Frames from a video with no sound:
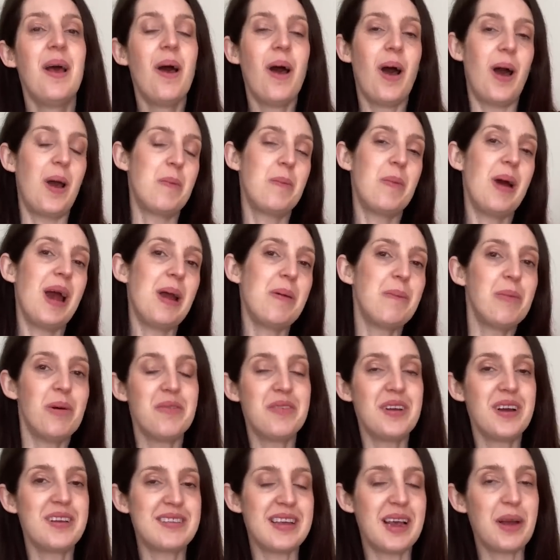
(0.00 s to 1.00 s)
I'm wearing what
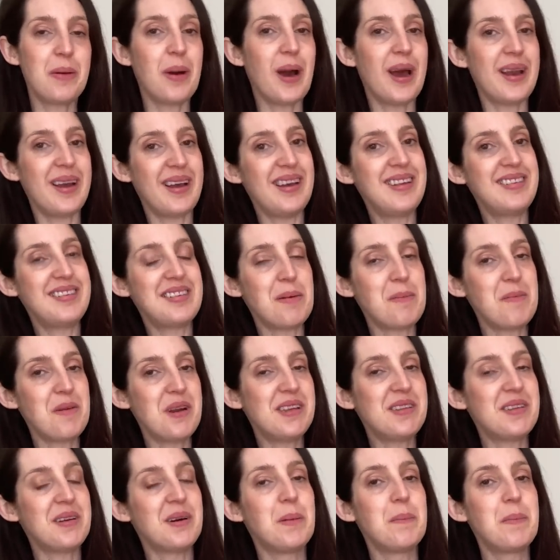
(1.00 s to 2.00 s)
feels like quite a nice summery
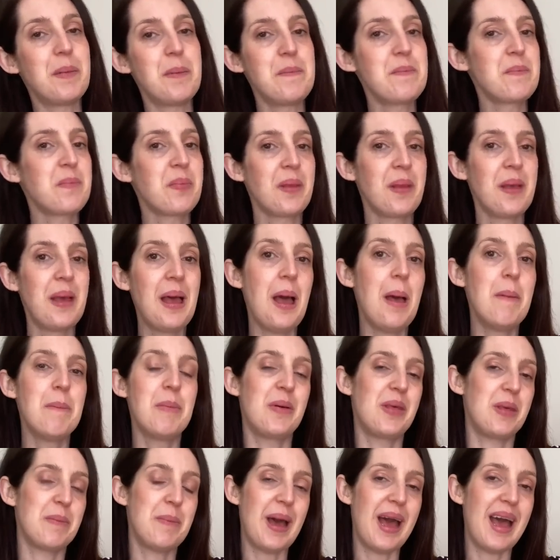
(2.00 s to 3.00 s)
top
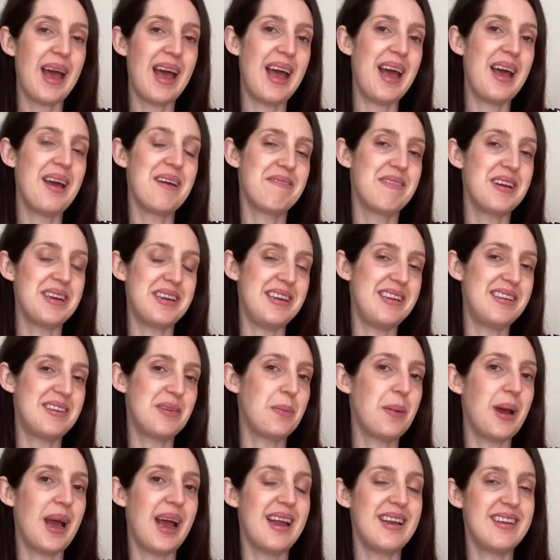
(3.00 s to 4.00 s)
but with a pair of ready to
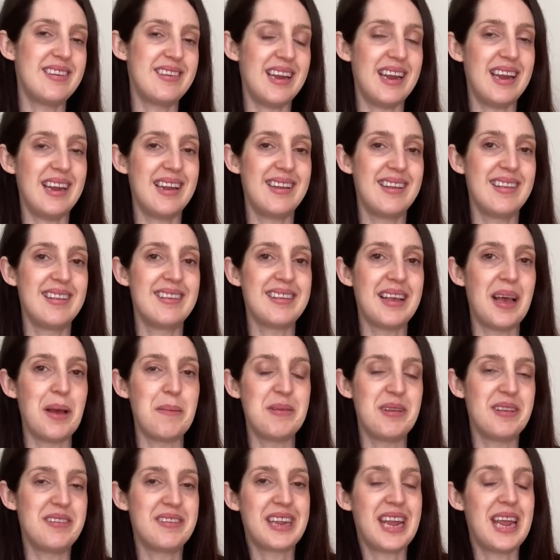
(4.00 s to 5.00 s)
wear jeans um,
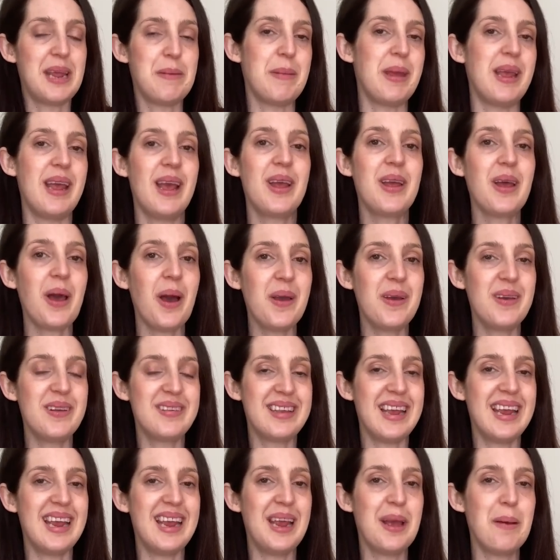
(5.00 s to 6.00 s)
just to keep me
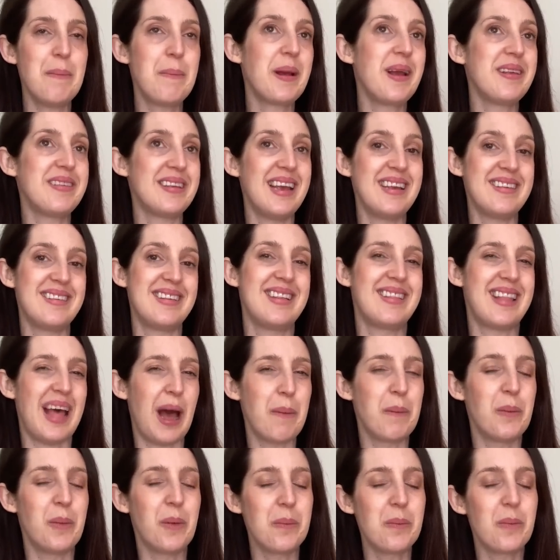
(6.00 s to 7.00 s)
cozy because it isn't
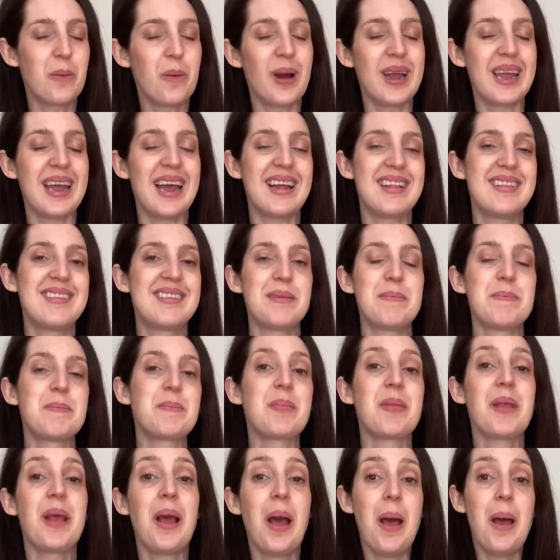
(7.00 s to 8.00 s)
that warm quite yet.
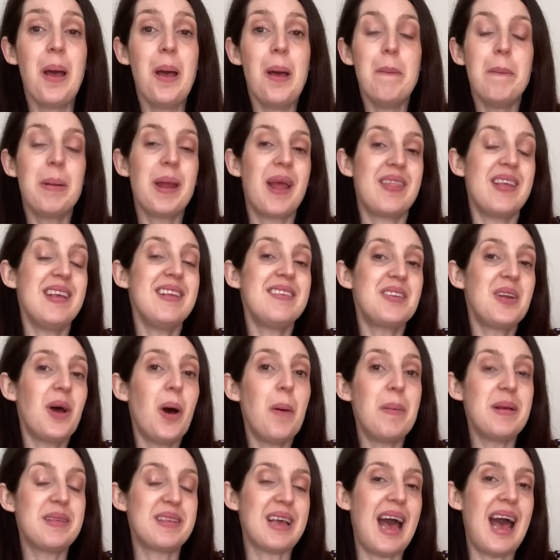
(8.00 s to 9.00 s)
But yeah, this
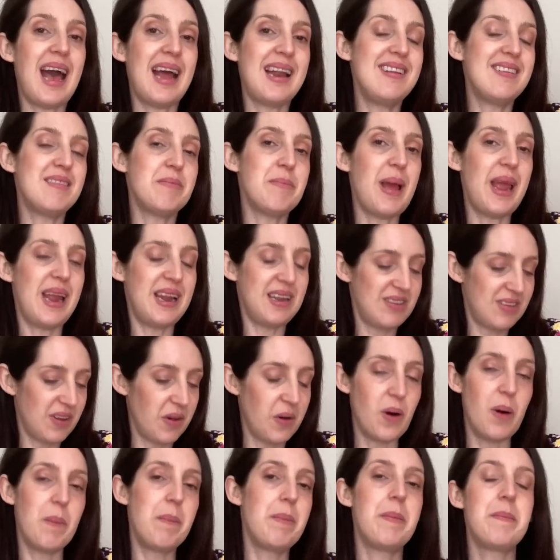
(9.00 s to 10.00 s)
top is a handmade
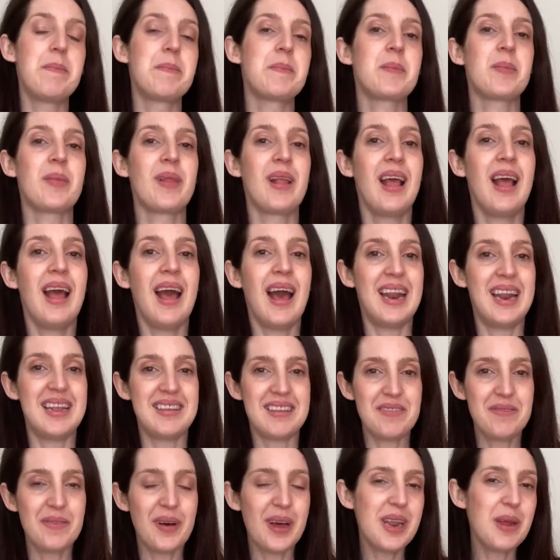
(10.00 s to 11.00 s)
top and it's
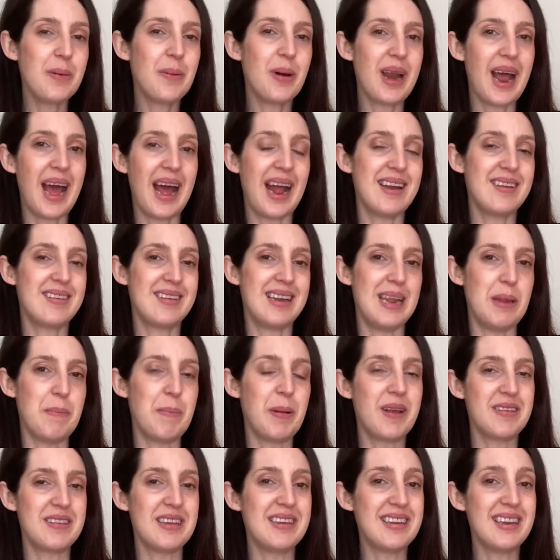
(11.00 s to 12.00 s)
a funny one actually
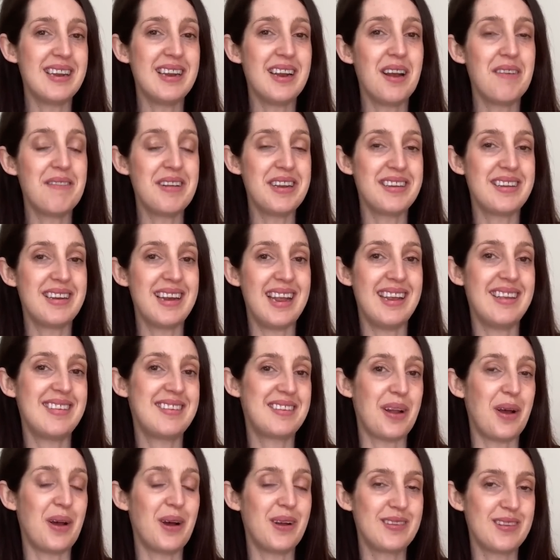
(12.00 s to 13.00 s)
because it didn't originally
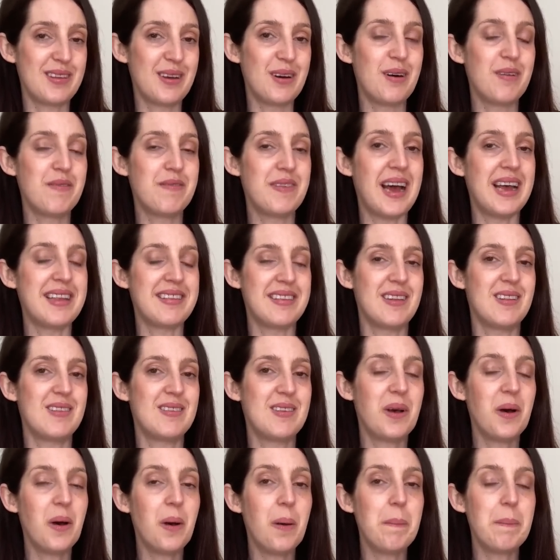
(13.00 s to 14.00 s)
start off as a
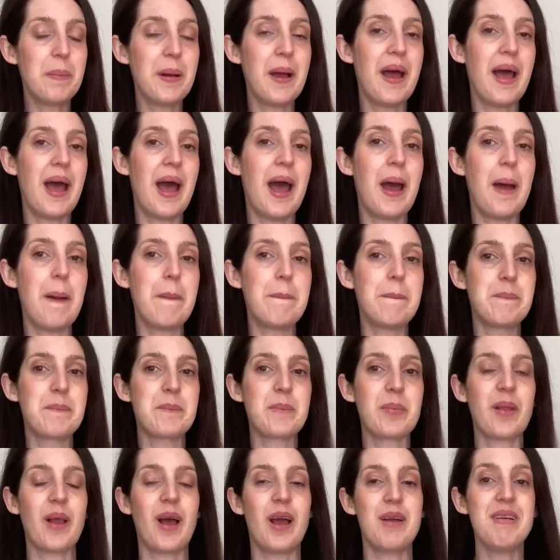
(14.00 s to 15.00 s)
top.
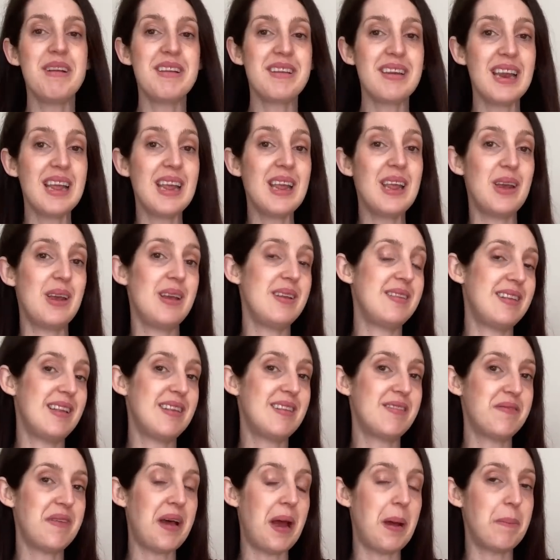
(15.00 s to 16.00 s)
Um, I originally used
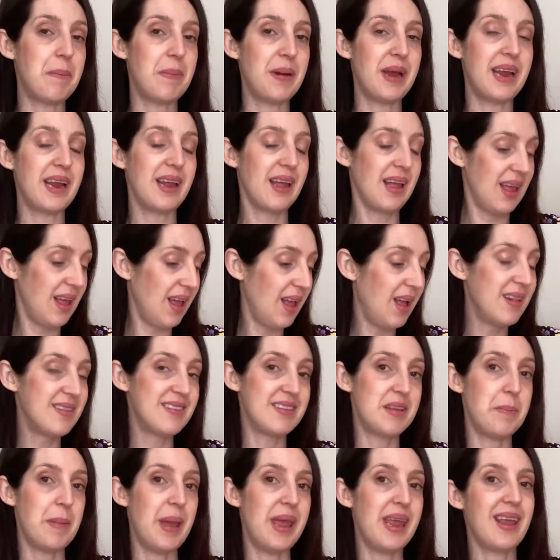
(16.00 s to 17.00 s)
this fabric
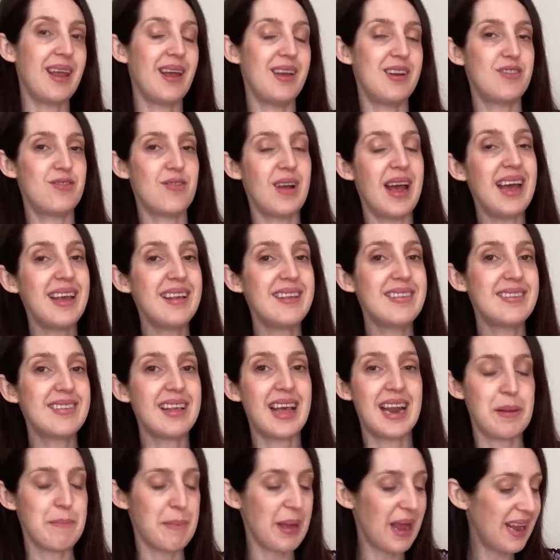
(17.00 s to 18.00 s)
to make a dress
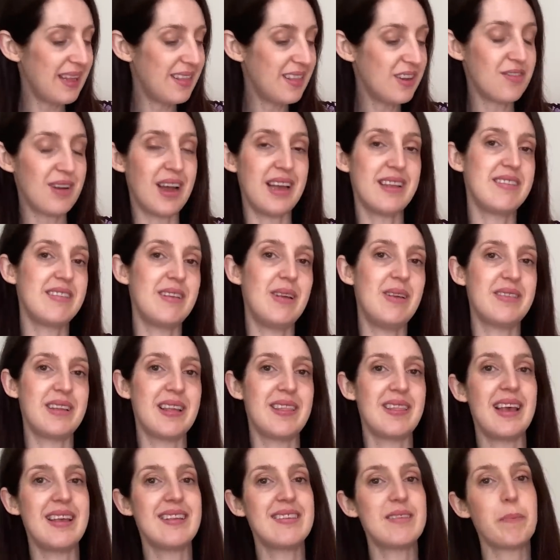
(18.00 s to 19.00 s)
and I made the dress
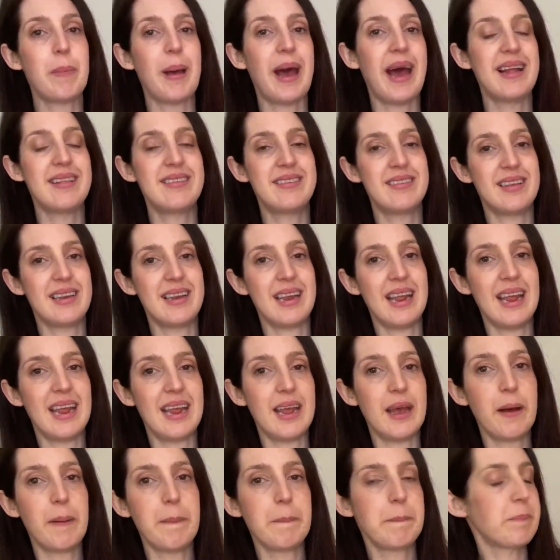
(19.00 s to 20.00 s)
using this pattern
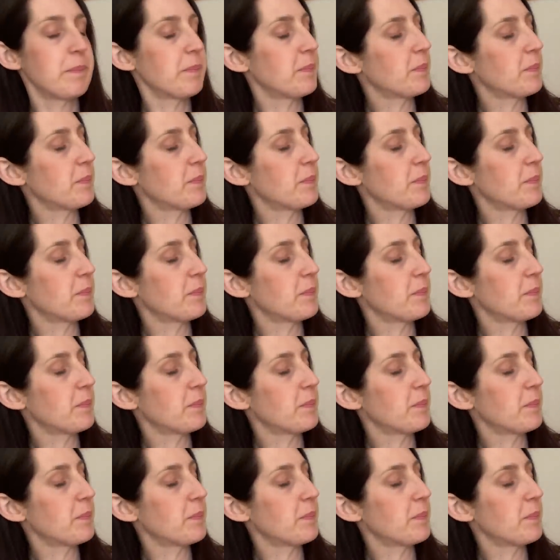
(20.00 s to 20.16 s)
here,